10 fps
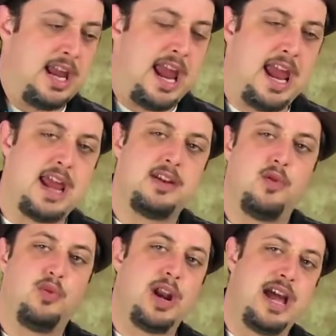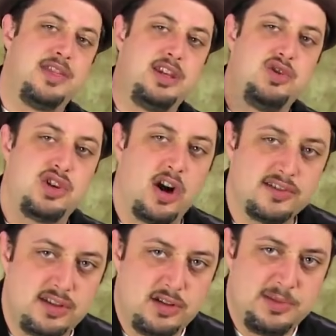And what I think you should
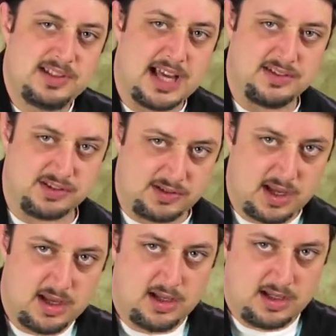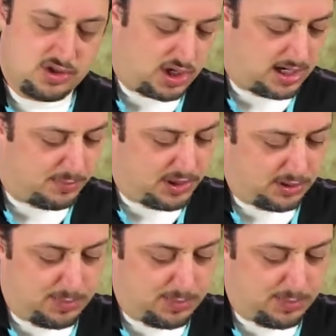also do, besides just trying to put your